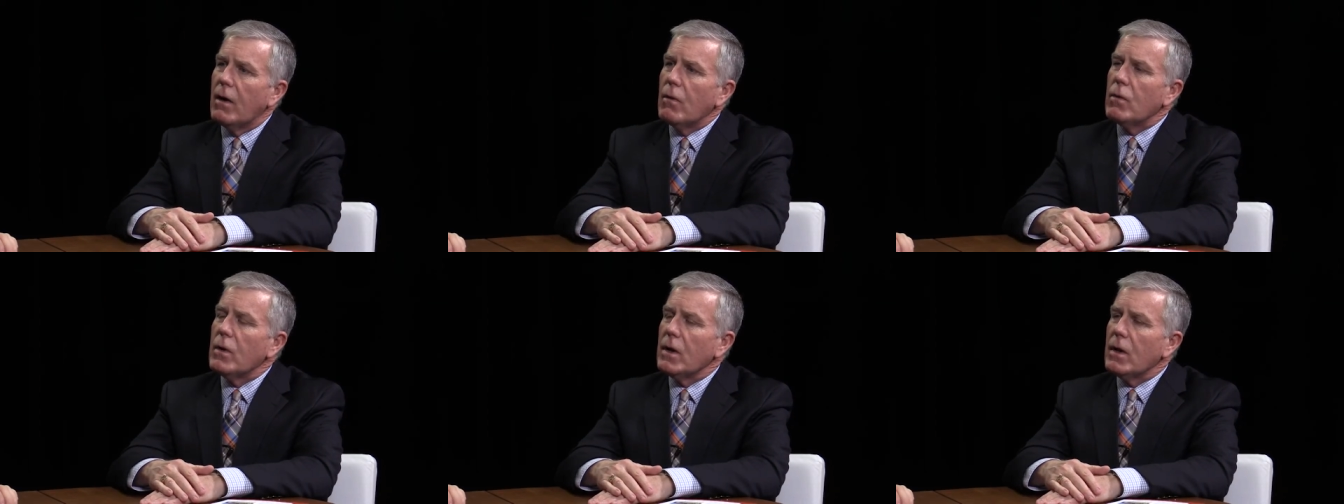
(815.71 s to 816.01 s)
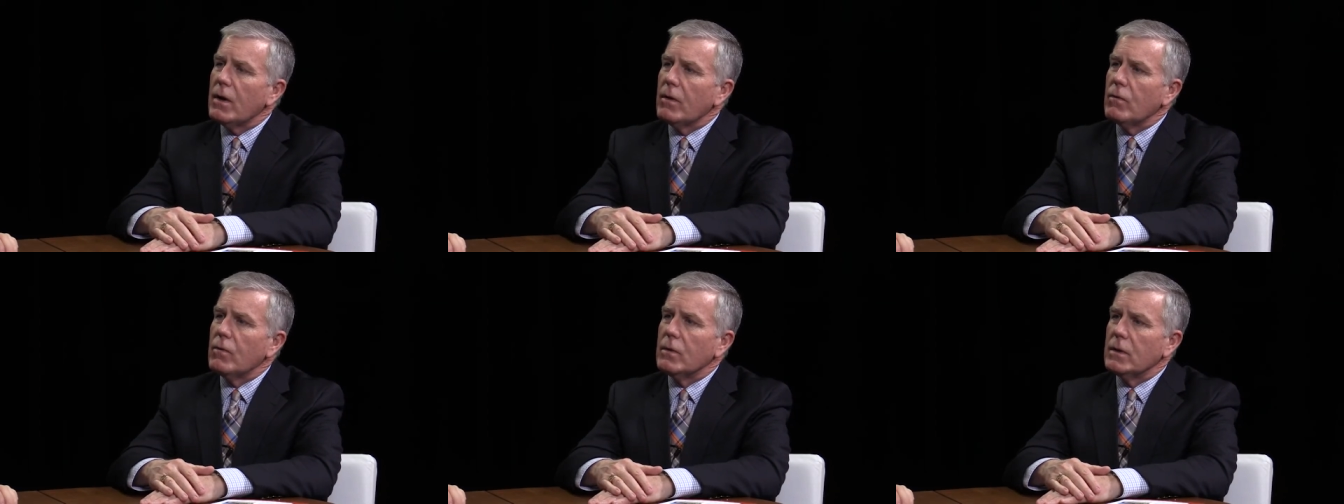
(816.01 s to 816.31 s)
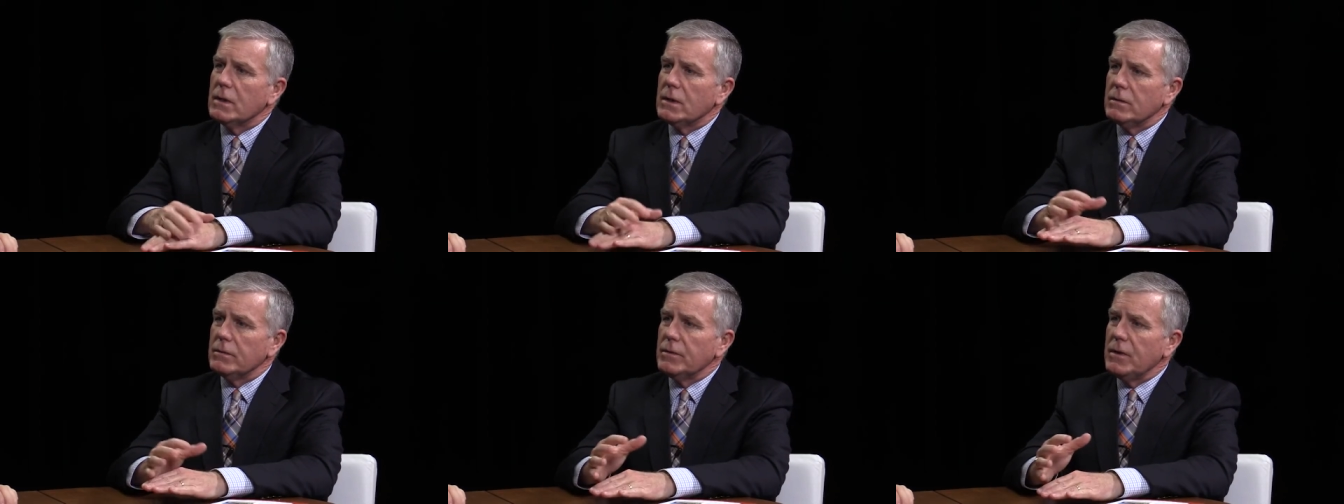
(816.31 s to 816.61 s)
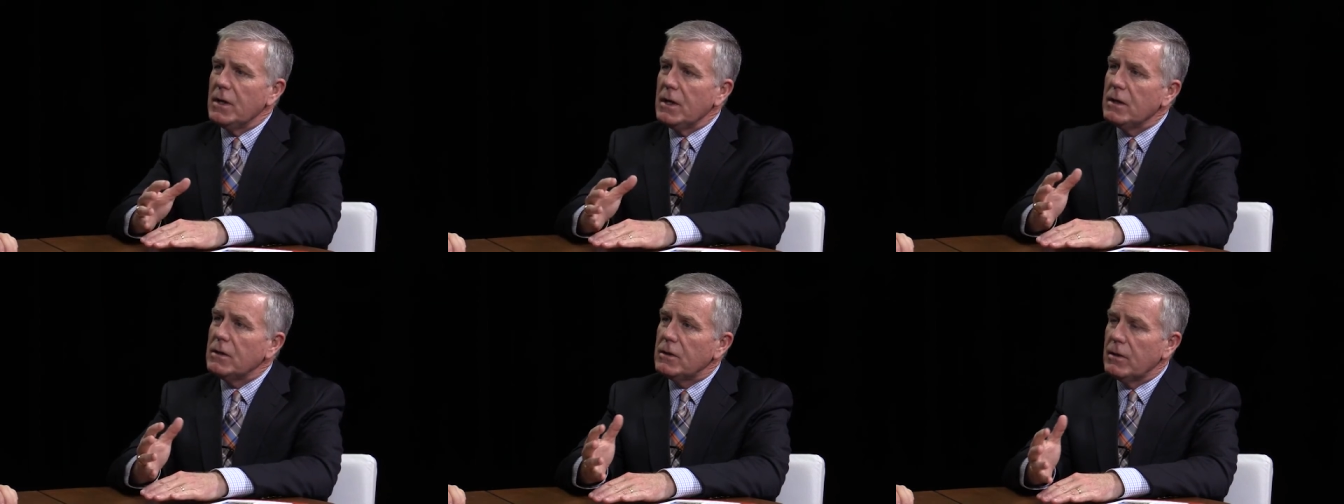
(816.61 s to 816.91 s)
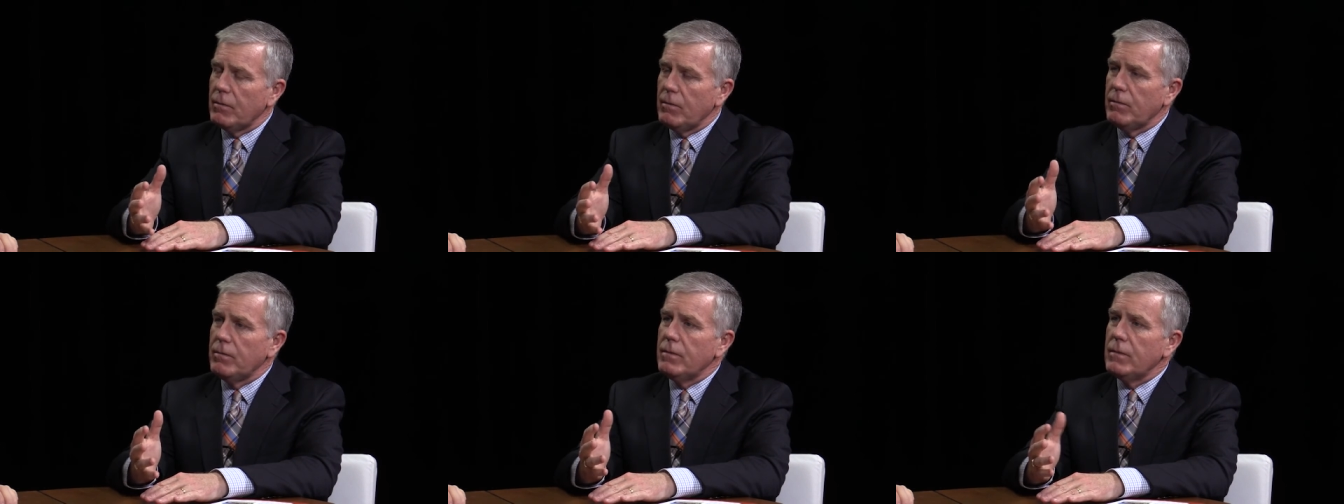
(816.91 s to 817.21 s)
will will need
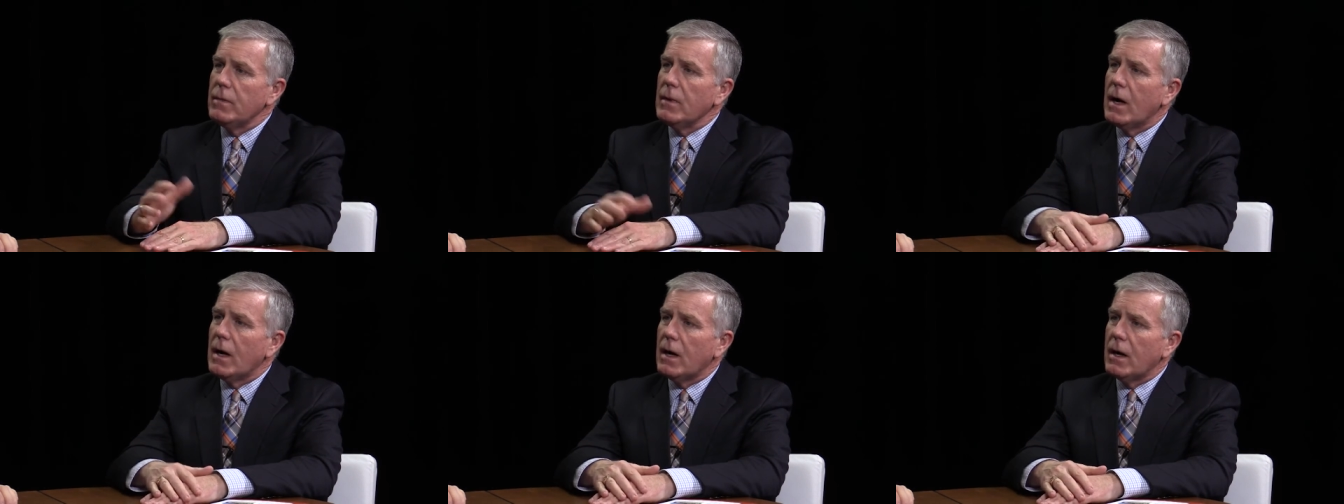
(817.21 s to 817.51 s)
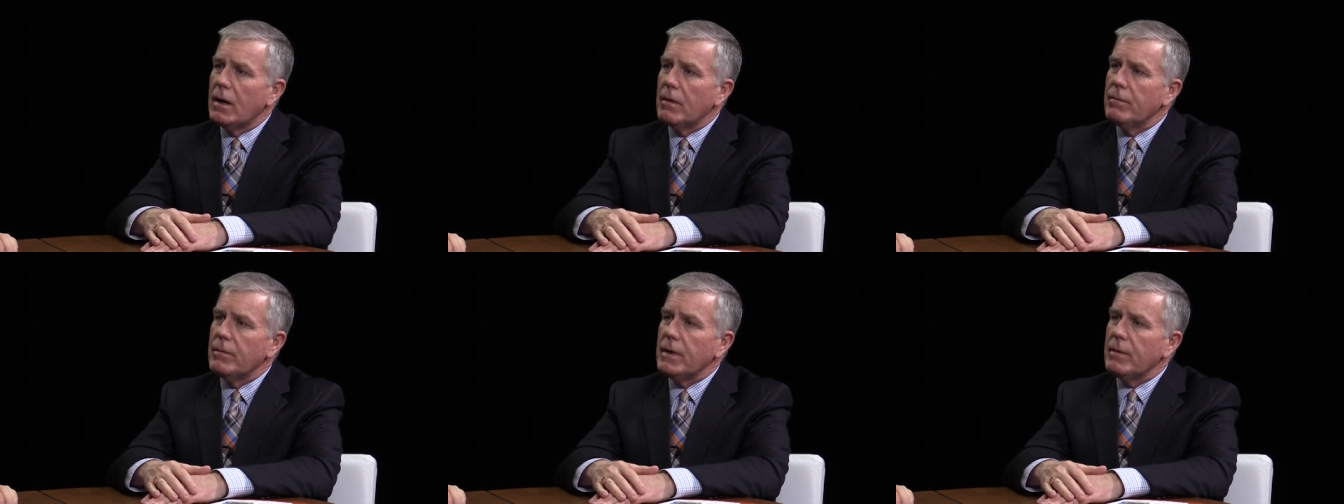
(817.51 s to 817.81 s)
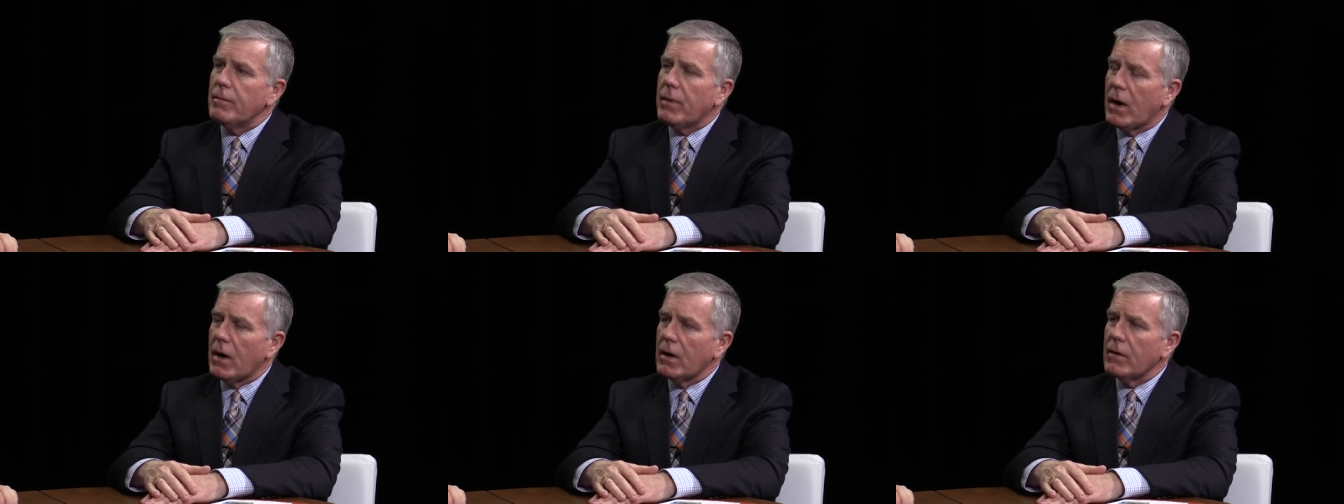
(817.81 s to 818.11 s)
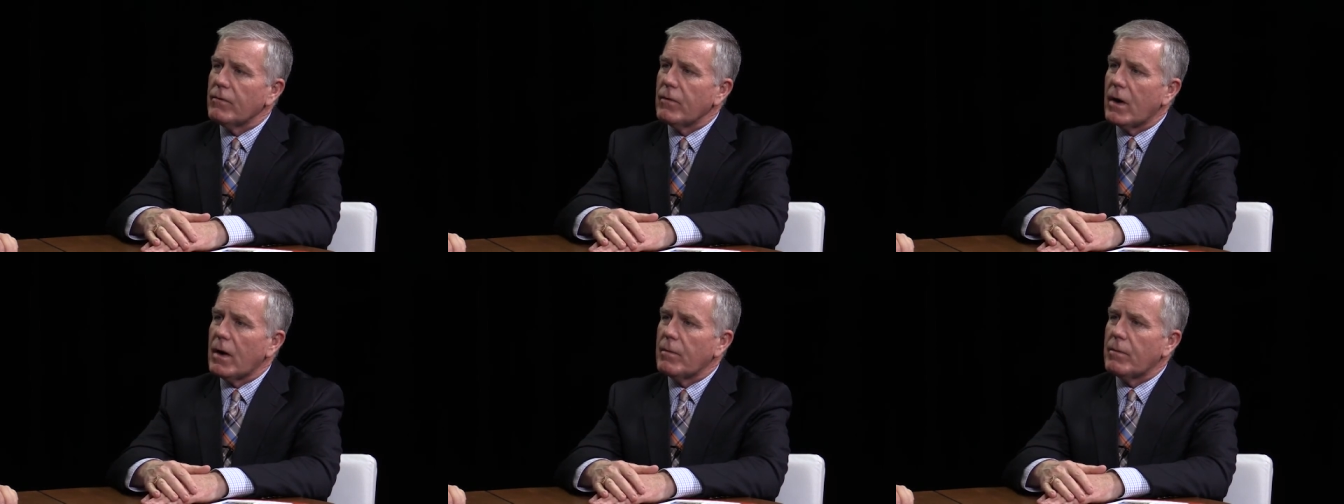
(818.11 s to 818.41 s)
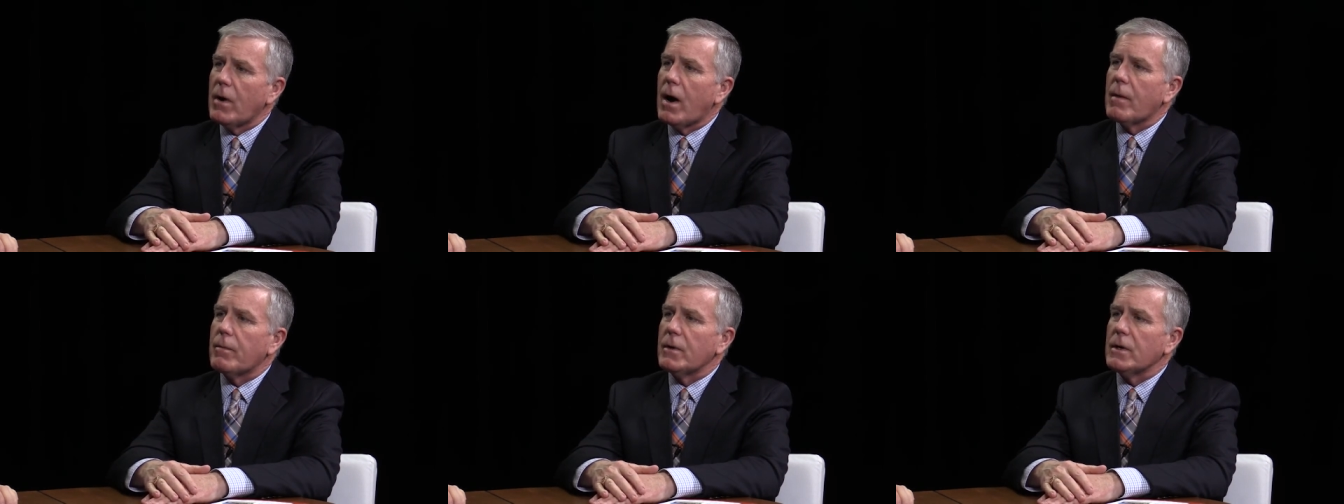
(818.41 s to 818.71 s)
to uh, be part of our
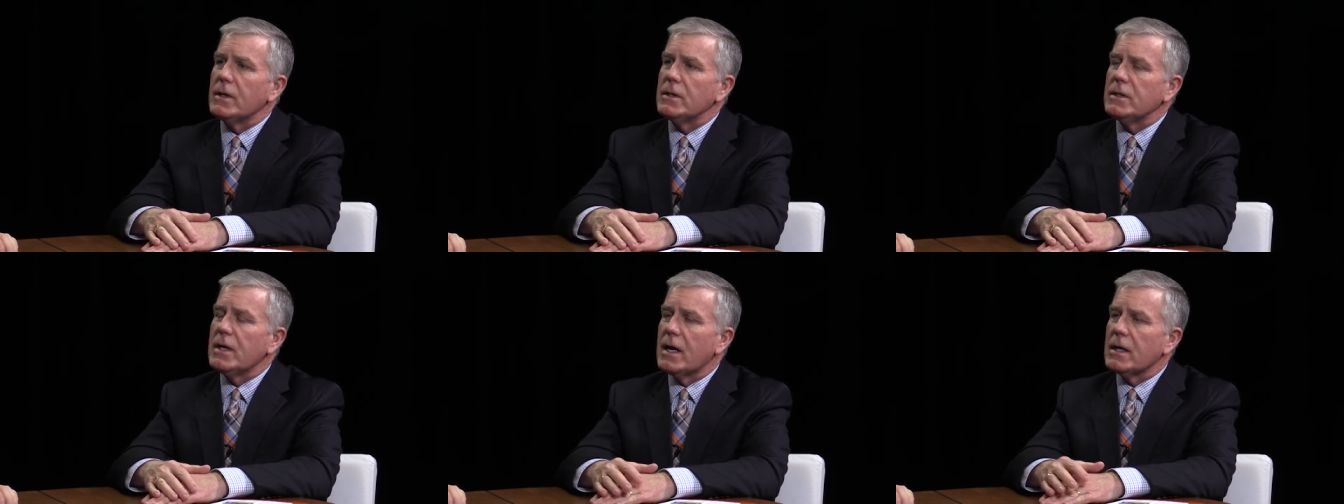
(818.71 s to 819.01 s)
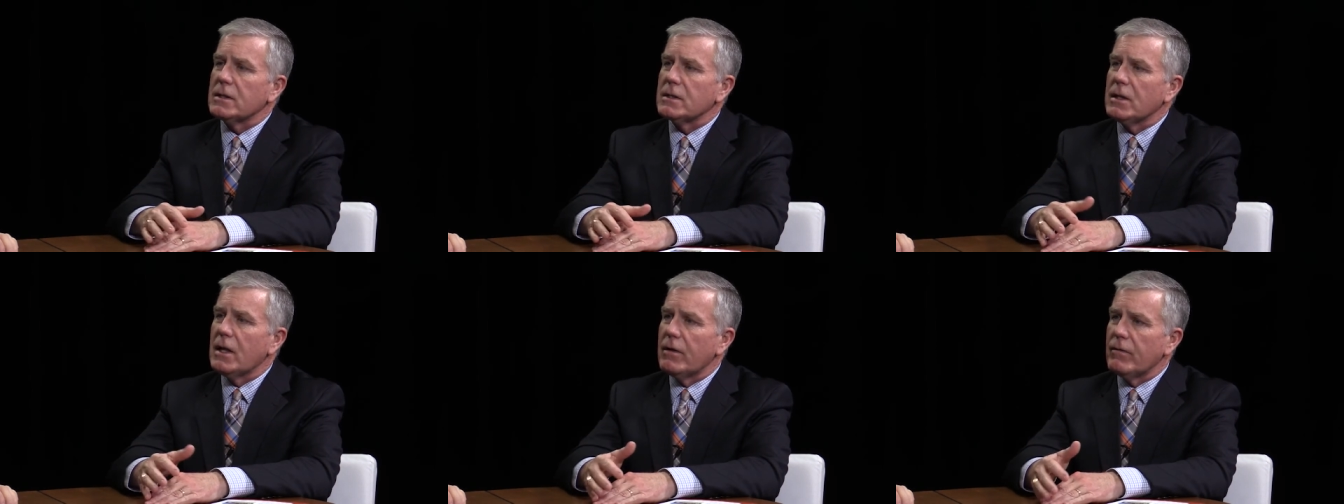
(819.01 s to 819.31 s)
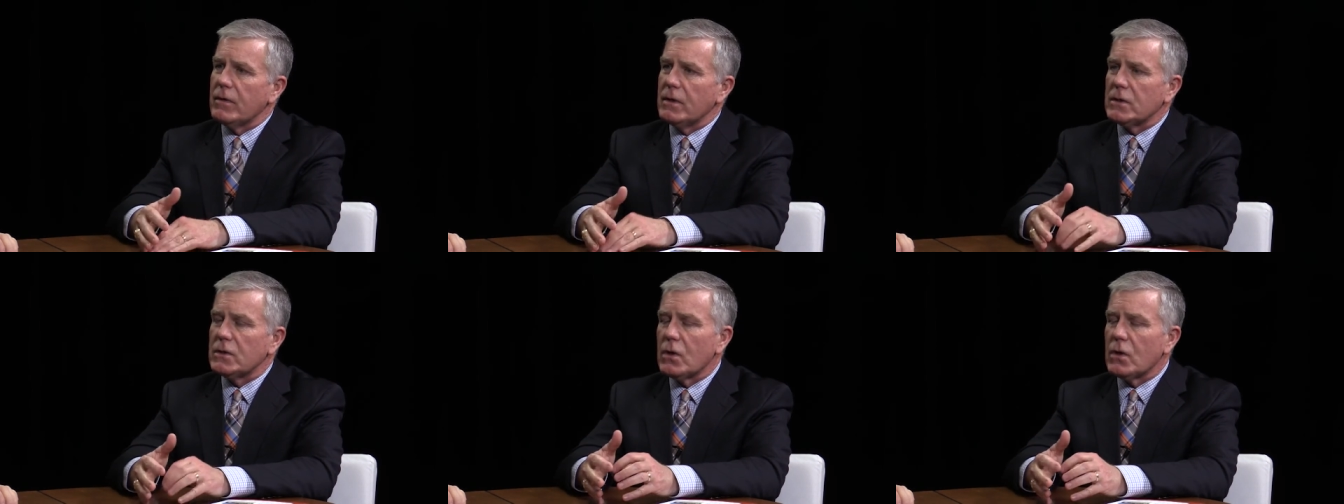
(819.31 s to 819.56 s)
property tax levy.